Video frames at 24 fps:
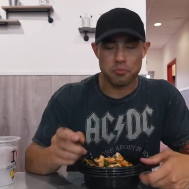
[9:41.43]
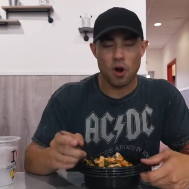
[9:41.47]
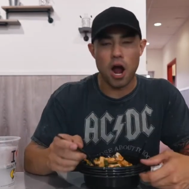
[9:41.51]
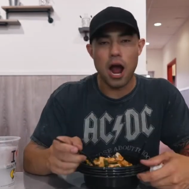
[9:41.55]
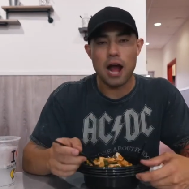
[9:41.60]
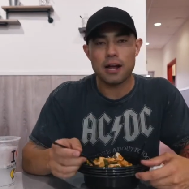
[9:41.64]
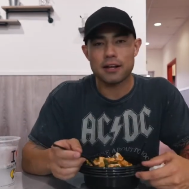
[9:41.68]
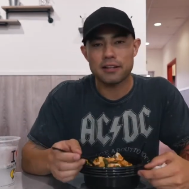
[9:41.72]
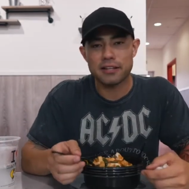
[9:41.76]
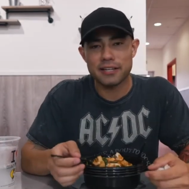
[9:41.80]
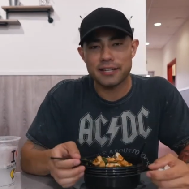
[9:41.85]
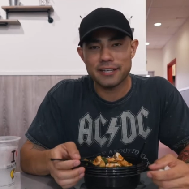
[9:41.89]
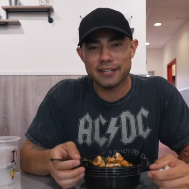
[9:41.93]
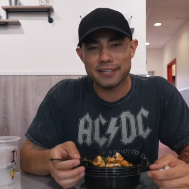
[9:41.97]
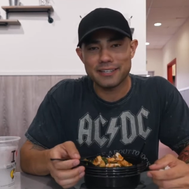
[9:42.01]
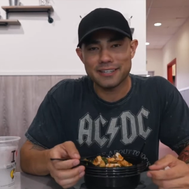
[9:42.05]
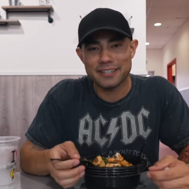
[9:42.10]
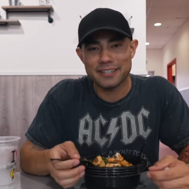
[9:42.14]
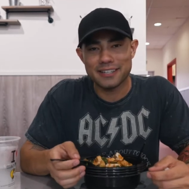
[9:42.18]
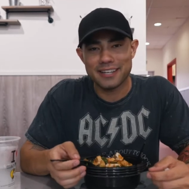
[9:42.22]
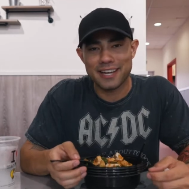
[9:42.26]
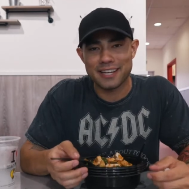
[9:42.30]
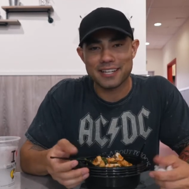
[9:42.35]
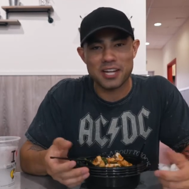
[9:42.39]
Broccoli
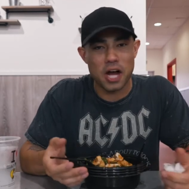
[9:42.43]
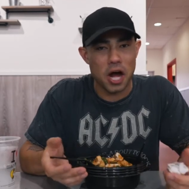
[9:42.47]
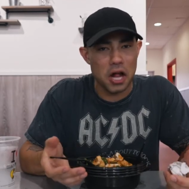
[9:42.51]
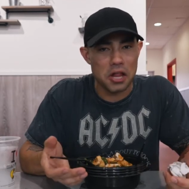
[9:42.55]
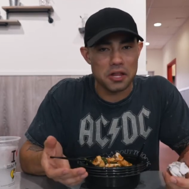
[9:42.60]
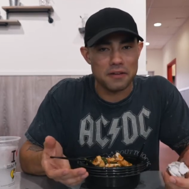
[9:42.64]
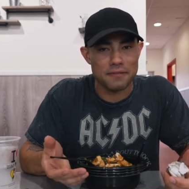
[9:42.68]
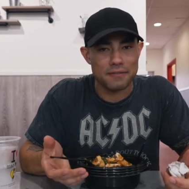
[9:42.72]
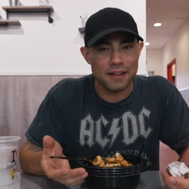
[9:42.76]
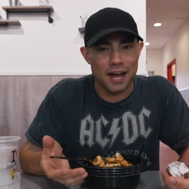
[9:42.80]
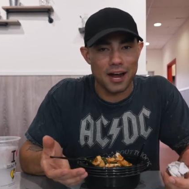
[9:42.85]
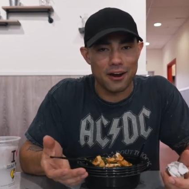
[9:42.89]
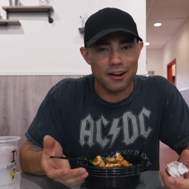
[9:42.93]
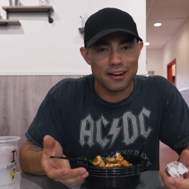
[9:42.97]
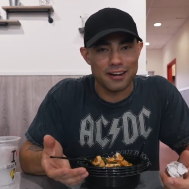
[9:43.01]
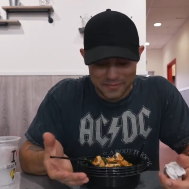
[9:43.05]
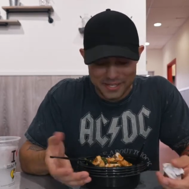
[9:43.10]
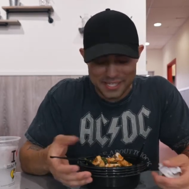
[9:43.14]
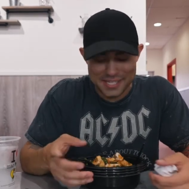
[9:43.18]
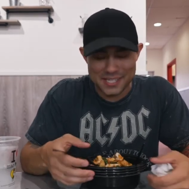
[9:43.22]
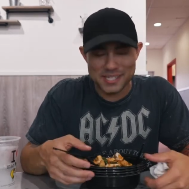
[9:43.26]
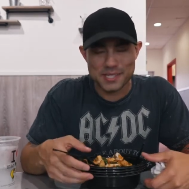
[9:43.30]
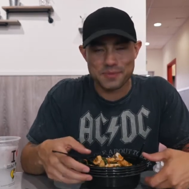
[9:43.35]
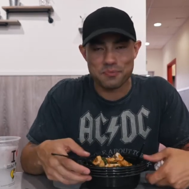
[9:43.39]
and cauliflower.
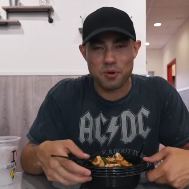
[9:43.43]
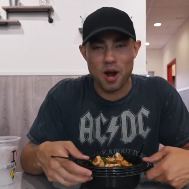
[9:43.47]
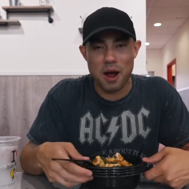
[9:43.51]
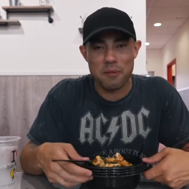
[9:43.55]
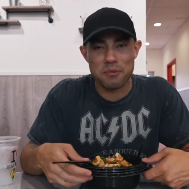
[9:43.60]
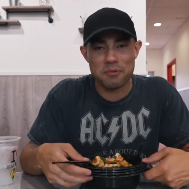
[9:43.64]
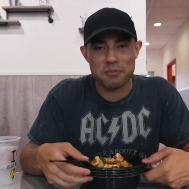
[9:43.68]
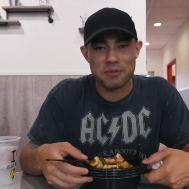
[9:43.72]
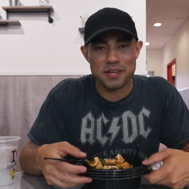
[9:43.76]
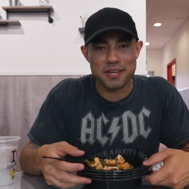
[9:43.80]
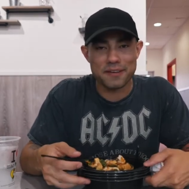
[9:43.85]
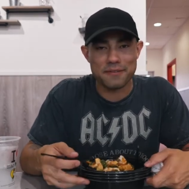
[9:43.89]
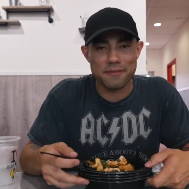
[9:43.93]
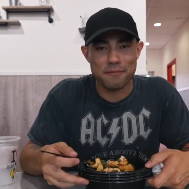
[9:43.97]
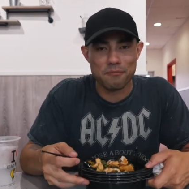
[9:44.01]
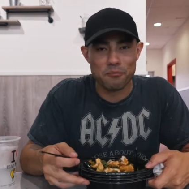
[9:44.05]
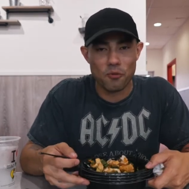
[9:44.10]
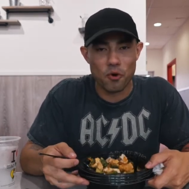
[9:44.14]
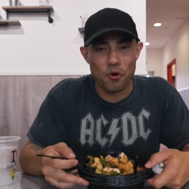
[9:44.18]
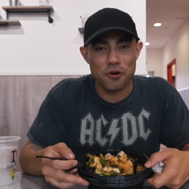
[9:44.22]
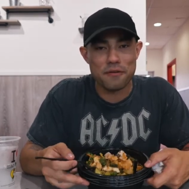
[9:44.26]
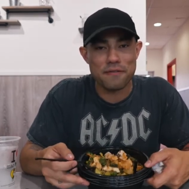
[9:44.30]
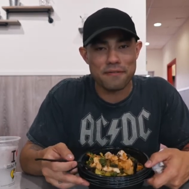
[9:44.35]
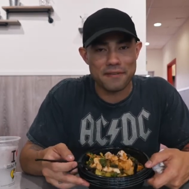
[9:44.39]
This is probably
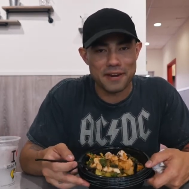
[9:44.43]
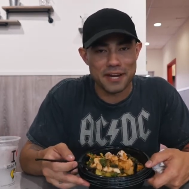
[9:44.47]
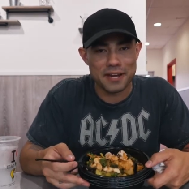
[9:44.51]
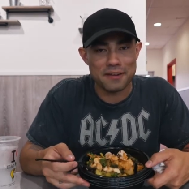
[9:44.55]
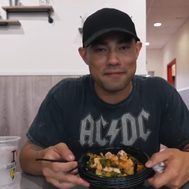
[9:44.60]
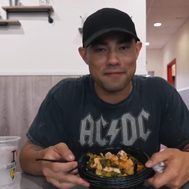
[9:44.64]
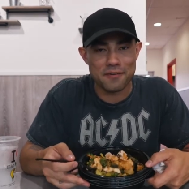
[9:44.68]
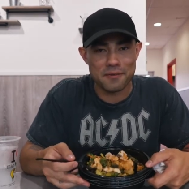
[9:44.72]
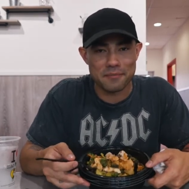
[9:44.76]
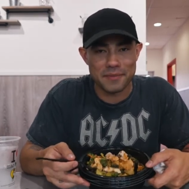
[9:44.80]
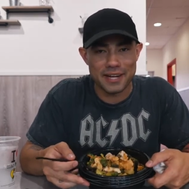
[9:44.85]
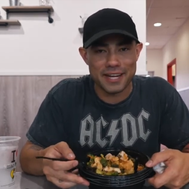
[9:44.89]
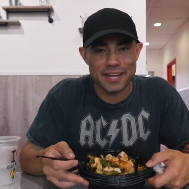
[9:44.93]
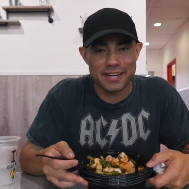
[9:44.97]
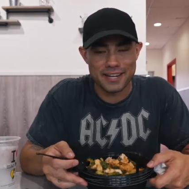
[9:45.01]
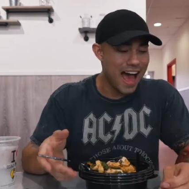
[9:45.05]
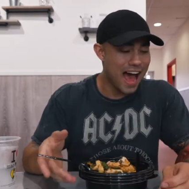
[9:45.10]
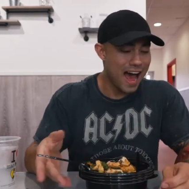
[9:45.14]
more fitting for me.